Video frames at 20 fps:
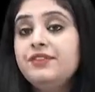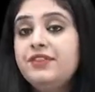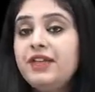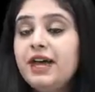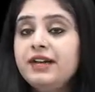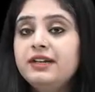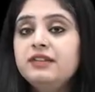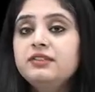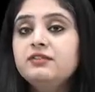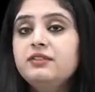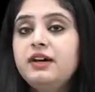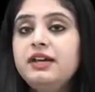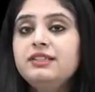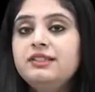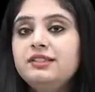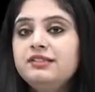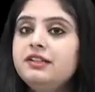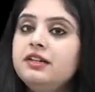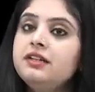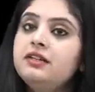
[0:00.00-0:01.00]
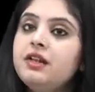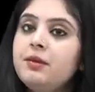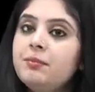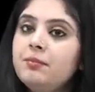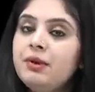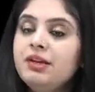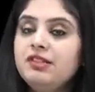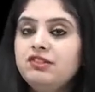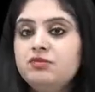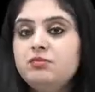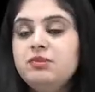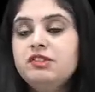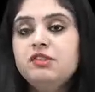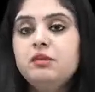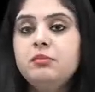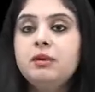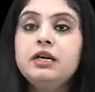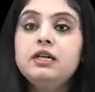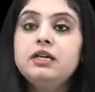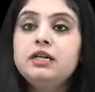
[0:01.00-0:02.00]
That is why they said there must be
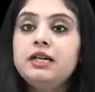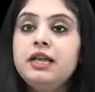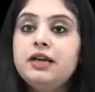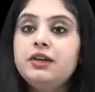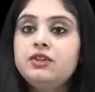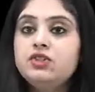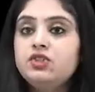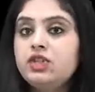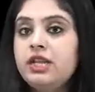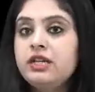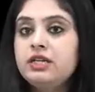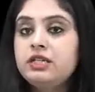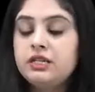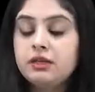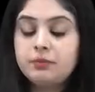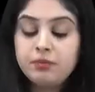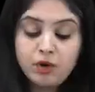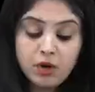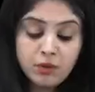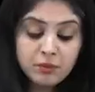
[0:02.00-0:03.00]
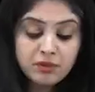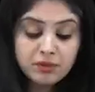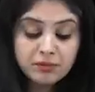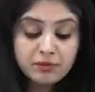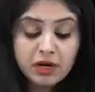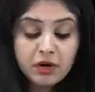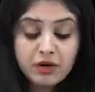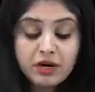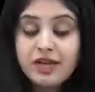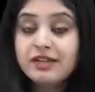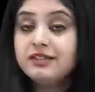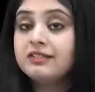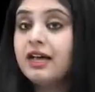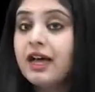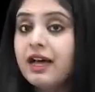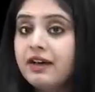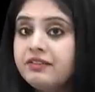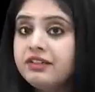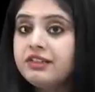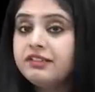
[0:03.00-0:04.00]
some underlying genetic problem. Now guys,
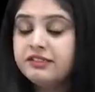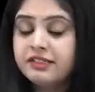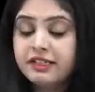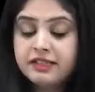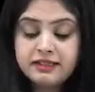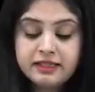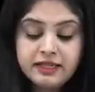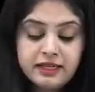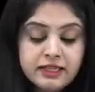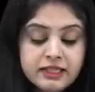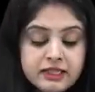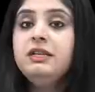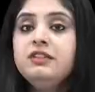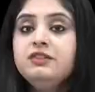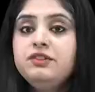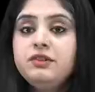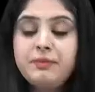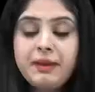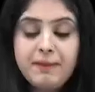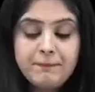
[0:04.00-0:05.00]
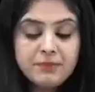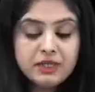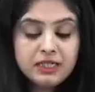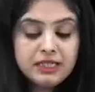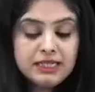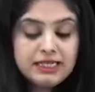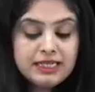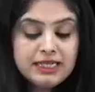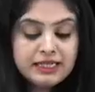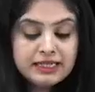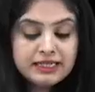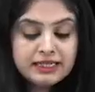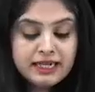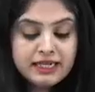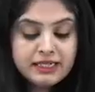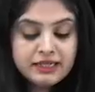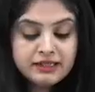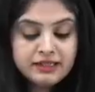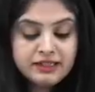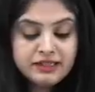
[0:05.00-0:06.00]
having said that, please remember
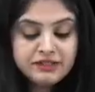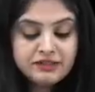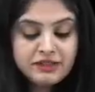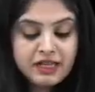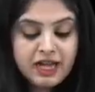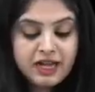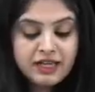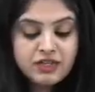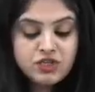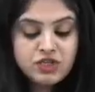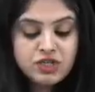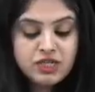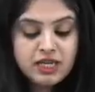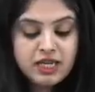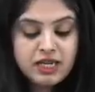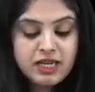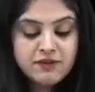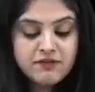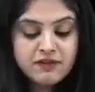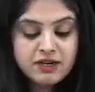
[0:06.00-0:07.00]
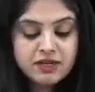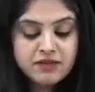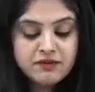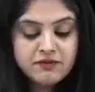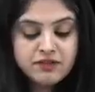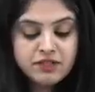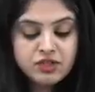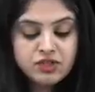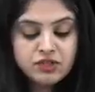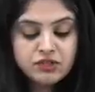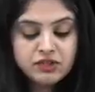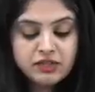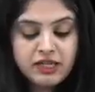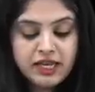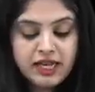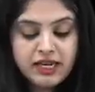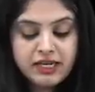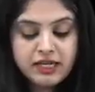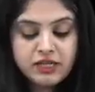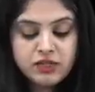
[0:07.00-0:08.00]
that this IgA IgA1, which is
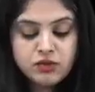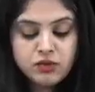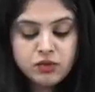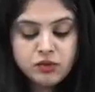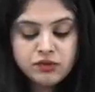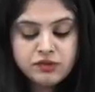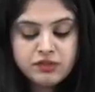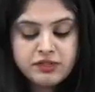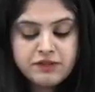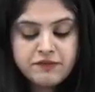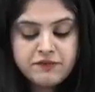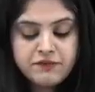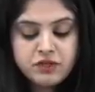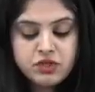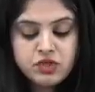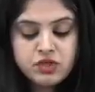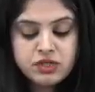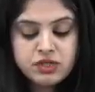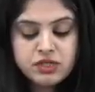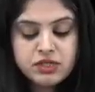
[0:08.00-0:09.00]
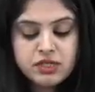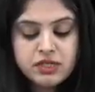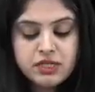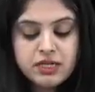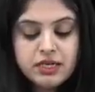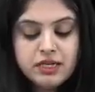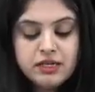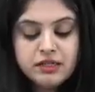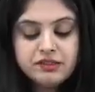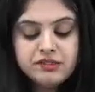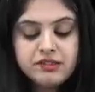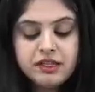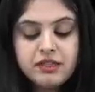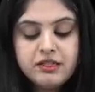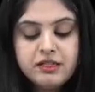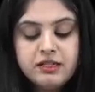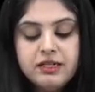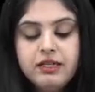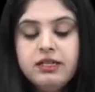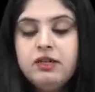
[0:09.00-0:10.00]
galactose deficient,
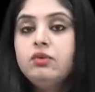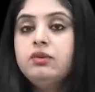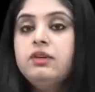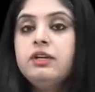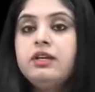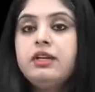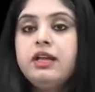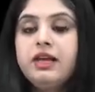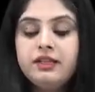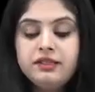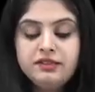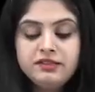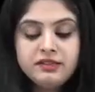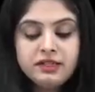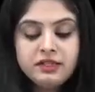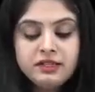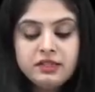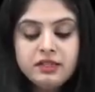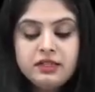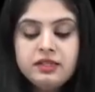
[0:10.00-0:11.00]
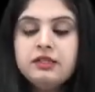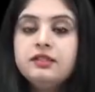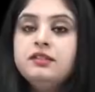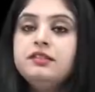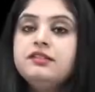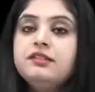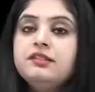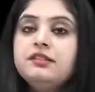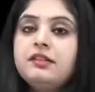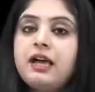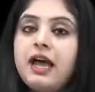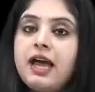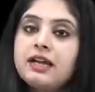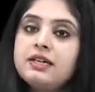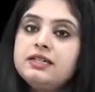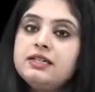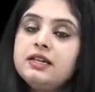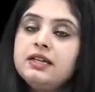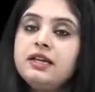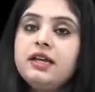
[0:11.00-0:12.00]
suddenly you realize that this is
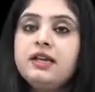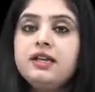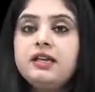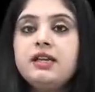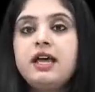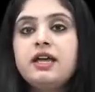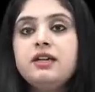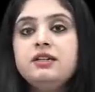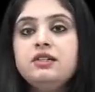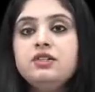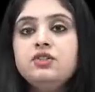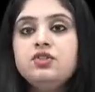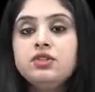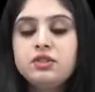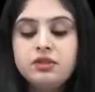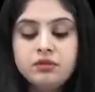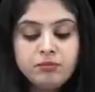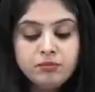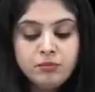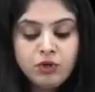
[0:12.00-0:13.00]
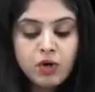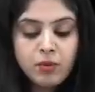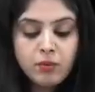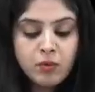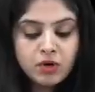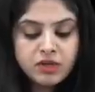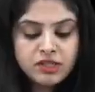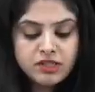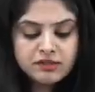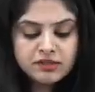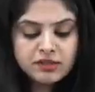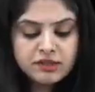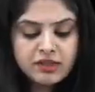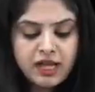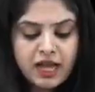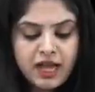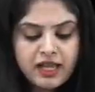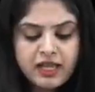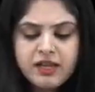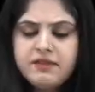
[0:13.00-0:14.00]
acting like an antigen. Your body says,
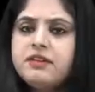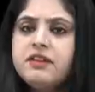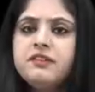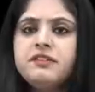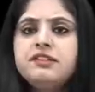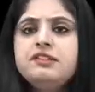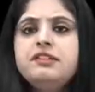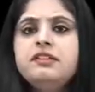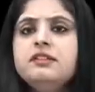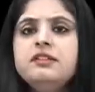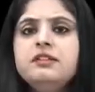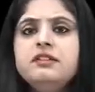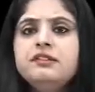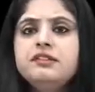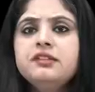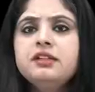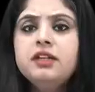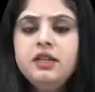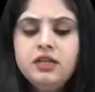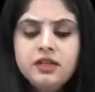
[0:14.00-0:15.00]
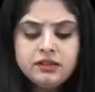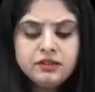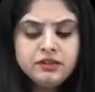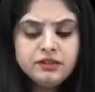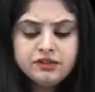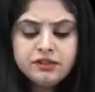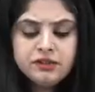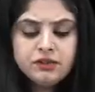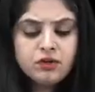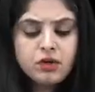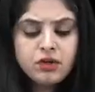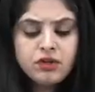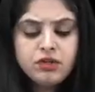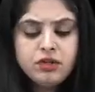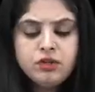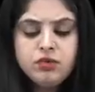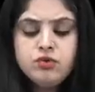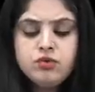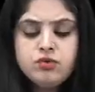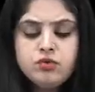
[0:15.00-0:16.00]
I have never seen this. This is not
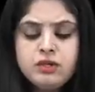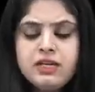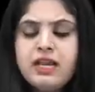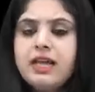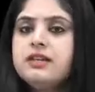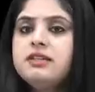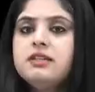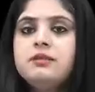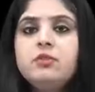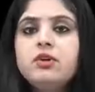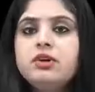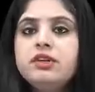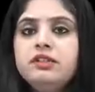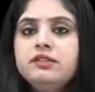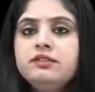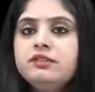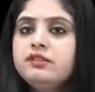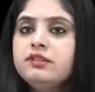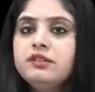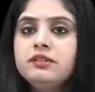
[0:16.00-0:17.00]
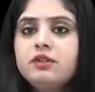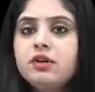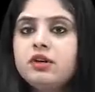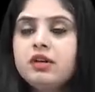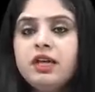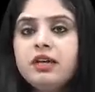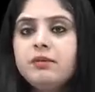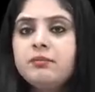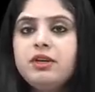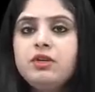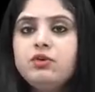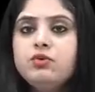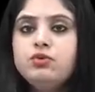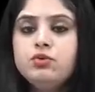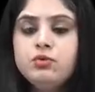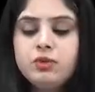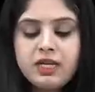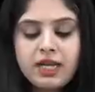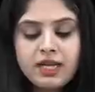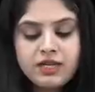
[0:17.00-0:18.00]
the usual antibodies. This is not like my
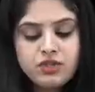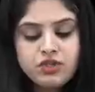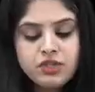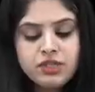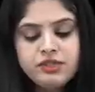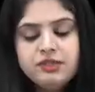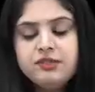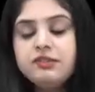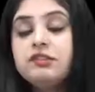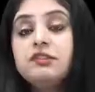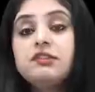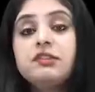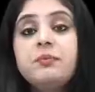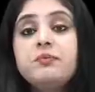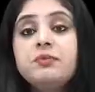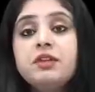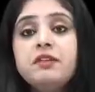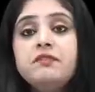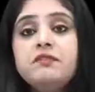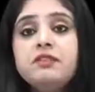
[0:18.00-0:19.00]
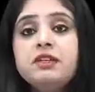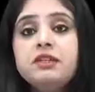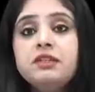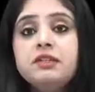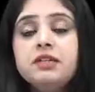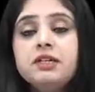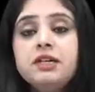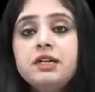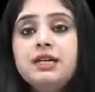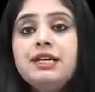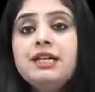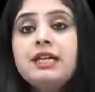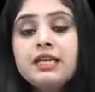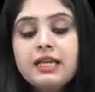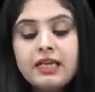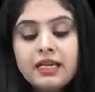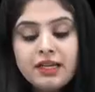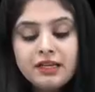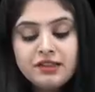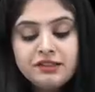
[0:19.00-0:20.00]
usual IgA. This is something weird.
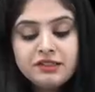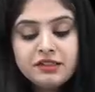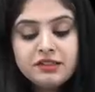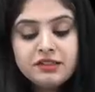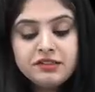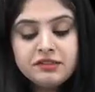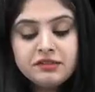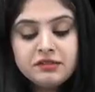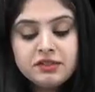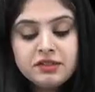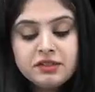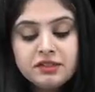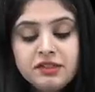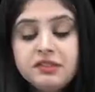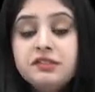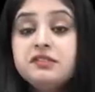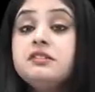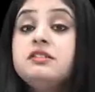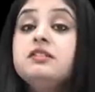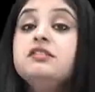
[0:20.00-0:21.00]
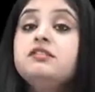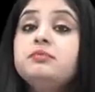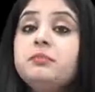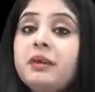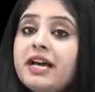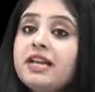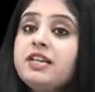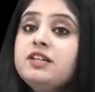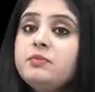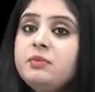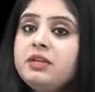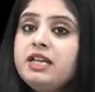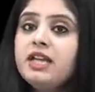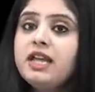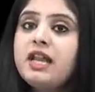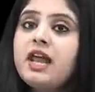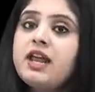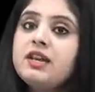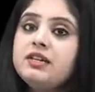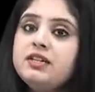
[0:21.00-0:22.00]
Can I say this despite being
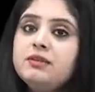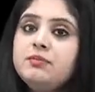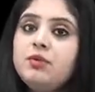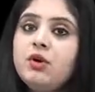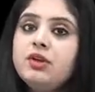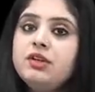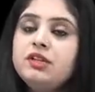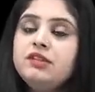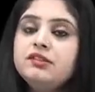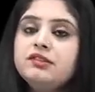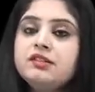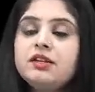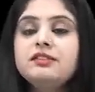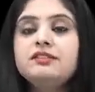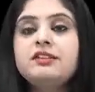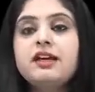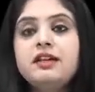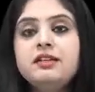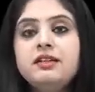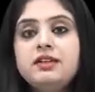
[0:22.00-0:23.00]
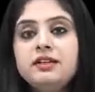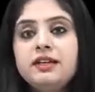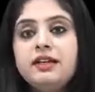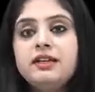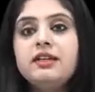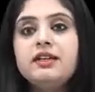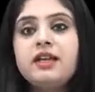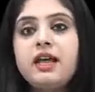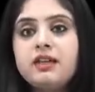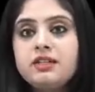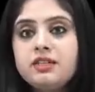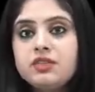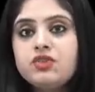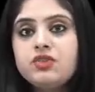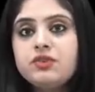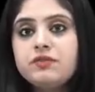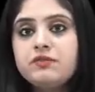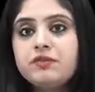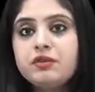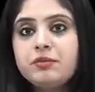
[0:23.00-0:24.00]
an antibody starts acting like an
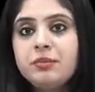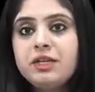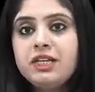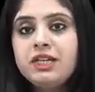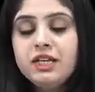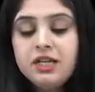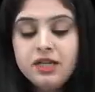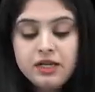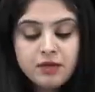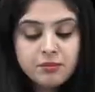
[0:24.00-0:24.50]
antigen for me?